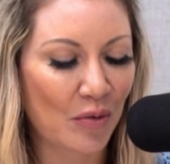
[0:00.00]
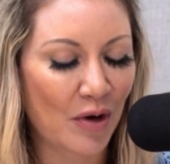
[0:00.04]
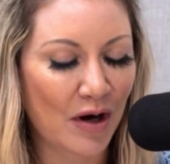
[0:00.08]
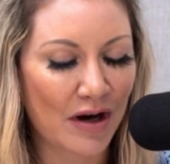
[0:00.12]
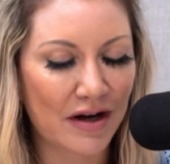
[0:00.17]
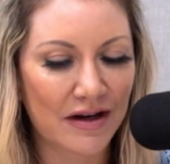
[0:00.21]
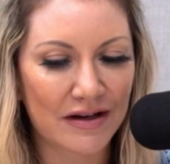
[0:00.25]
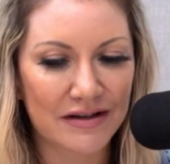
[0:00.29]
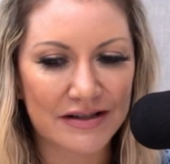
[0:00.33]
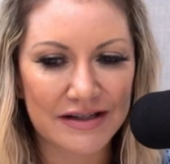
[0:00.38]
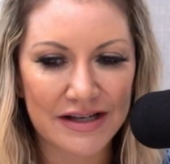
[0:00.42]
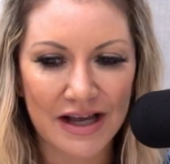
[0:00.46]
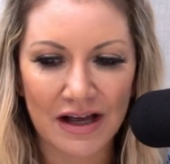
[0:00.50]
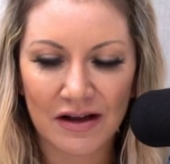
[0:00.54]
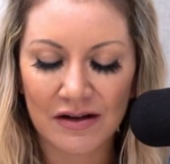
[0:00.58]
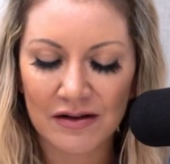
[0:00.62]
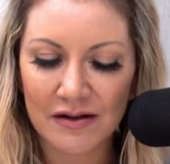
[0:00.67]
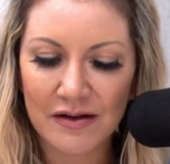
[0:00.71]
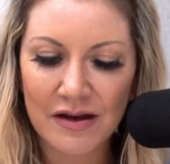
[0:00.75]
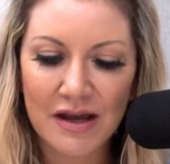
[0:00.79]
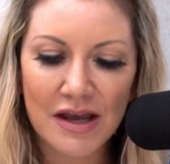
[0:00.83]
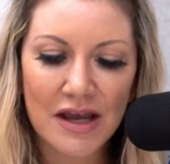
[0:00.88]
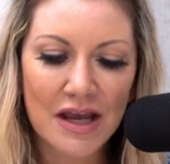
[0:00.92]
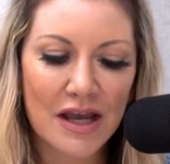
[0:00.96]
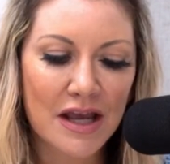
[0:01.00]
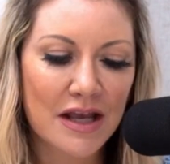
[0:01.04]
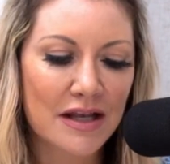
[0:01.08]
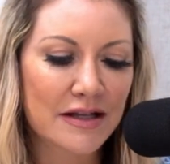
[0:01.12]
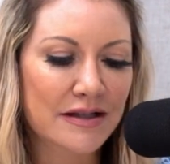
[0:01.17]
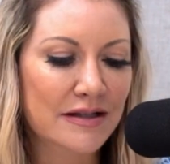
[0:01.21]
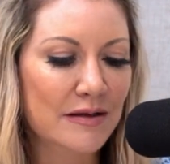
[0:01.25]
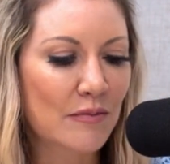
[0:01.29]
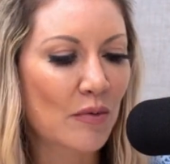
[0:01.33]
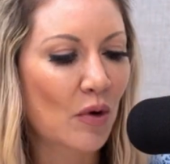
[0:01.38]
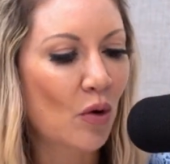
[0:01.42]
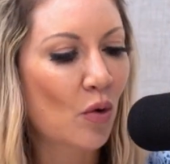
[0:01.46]
We're going to tell
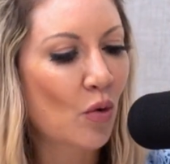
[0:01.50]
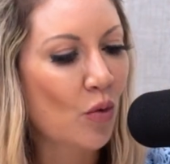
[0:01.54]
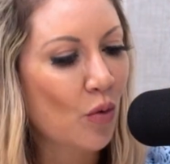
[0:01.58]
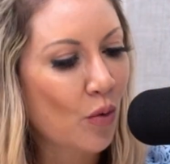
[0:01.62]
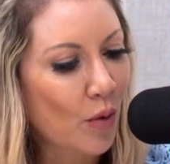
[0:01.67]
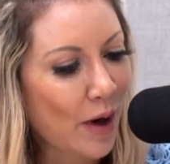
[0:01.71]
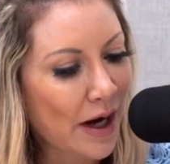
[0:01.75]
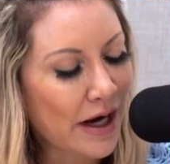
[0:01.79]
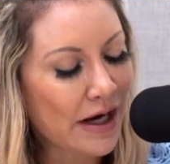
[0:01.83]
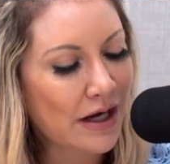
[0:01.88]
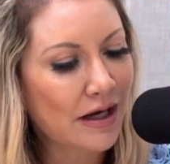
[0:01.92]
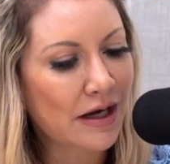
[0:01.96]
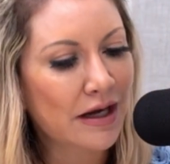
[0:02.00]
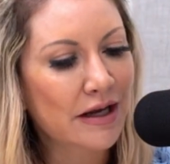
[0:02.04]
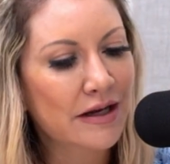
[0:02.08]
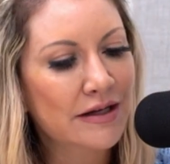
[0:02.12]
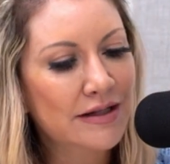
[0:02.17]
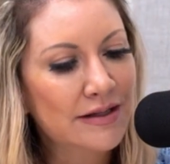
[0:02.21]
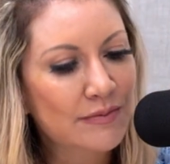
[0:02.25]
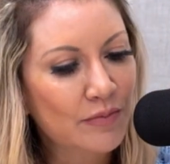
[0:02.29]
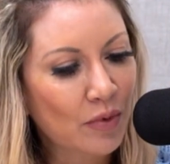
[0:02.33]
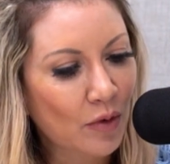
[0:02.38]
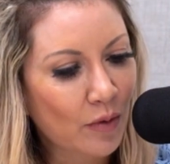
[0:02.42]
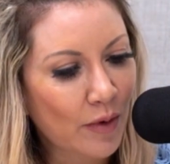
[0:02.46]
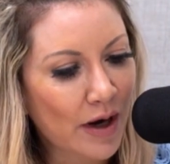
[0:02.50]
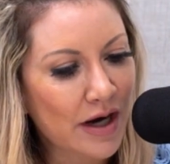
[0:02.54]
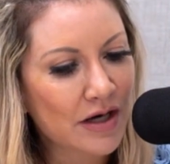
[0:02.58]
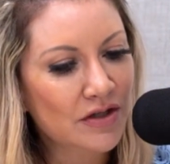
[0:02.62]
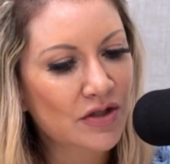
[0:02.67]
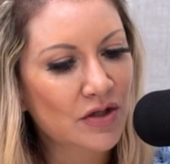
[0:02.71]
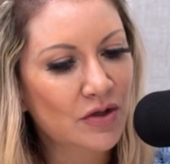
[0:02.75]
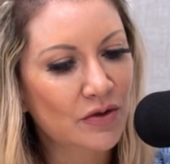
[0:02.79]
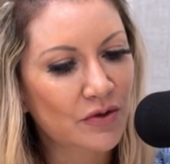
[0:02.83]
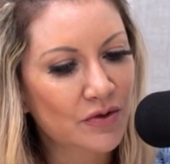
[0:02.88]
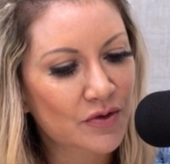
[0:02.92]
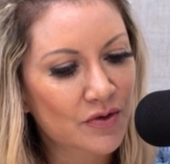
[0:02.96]
some great
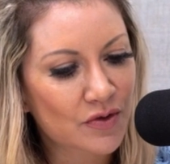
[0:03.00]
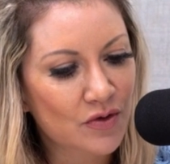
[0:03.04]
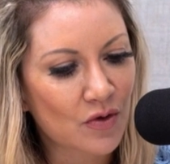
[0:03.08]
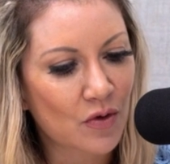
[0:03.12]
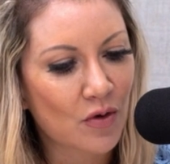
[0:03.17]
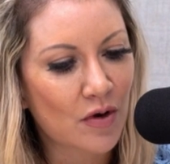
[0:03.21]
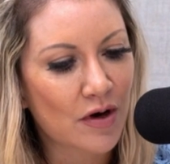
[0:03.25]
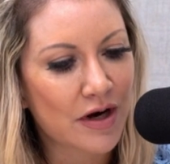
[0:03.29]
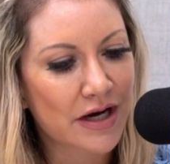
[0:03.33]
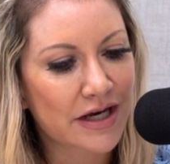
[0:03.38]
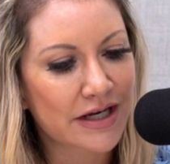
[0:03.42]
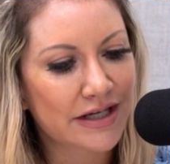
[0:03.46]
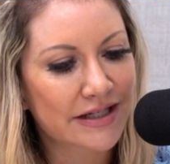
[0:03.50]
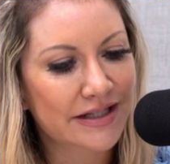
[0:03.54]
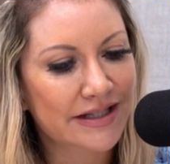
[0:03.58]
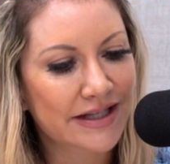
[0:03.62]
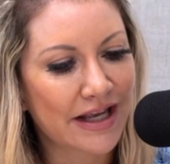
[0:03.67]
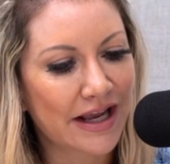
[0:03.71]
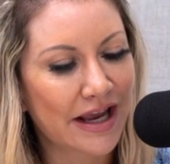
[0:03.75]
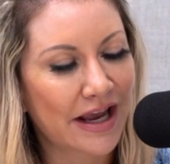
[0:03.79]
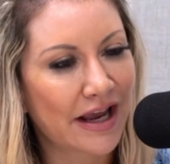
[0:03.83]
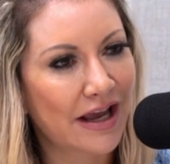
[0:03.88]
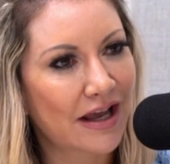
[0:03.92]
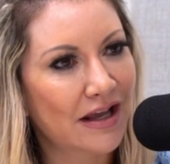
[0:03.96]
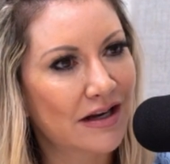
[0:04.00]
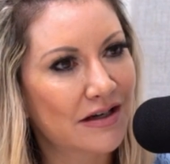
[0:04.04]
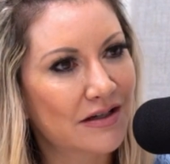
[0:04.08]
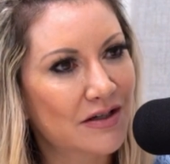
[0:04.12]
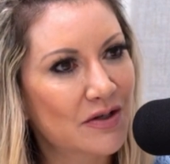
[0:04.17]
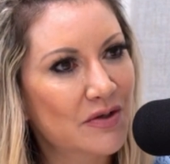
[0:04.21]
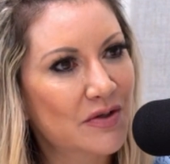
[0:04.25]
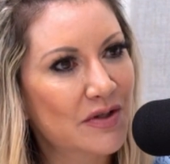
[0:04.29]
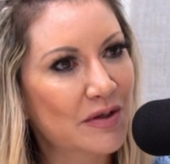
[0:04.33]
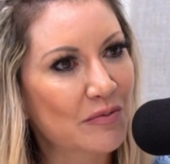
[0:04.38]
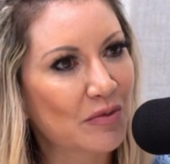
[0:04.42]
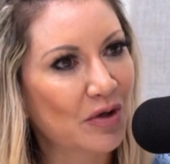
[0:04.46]
inspirational stories and
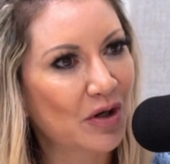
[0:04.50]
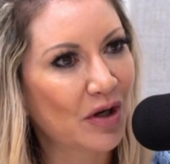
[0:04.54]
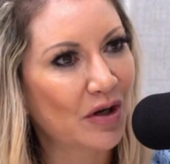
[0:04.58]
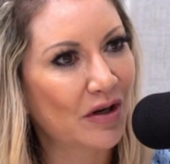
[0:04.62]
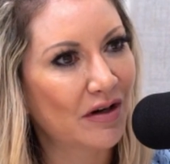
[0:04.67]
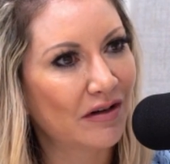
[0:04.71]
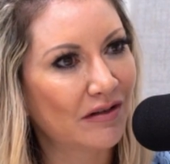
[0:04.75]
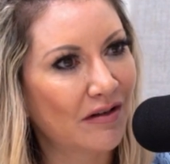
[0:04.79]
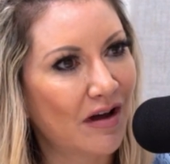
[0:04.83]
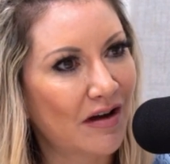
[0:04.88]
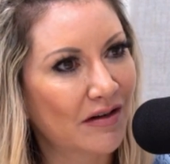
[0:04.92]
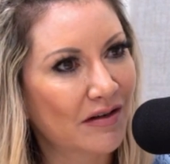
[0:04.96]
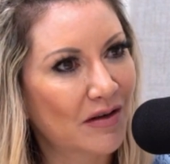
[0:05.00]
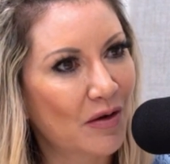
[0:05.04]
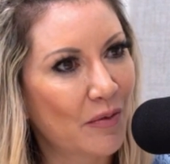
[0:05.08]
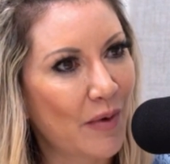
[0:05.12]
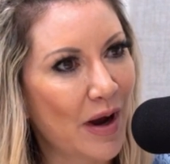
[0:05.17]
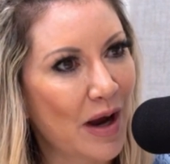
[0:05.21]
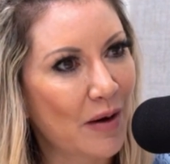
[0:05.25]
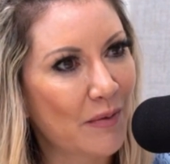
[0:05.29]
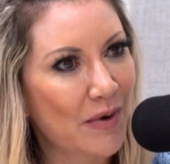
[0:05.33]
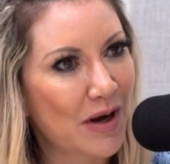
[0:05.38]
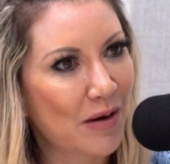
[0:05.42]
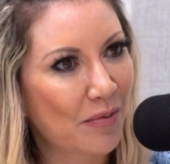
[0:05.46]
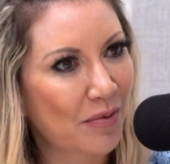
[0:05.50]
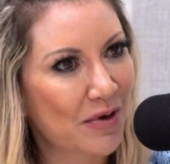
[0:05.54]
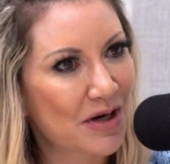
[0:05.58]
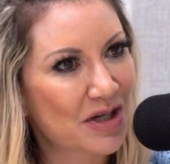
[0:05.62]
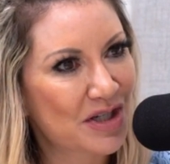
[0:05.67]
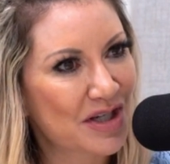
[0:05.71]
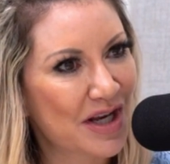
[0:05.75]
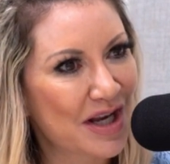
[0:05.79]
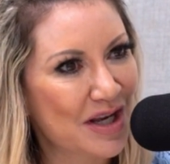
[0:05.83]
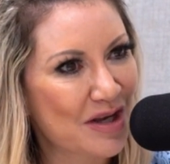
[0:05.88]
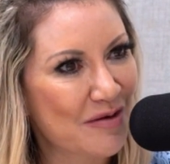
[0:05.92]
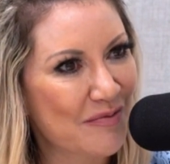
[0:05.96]
do some good along the way. We
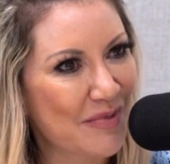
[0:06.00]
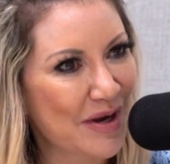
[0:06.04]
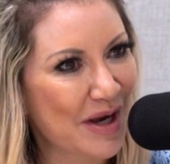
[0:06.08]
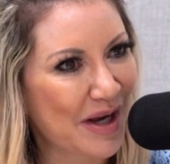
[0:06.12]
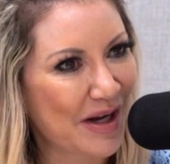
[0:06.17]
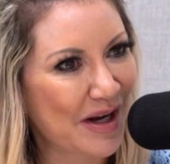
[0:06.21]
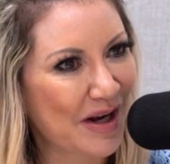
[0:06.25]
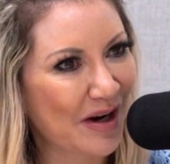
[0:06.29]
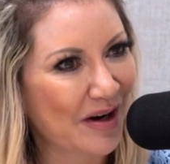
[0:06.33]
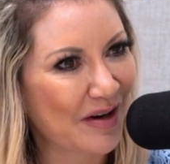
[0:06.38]
appreciate you being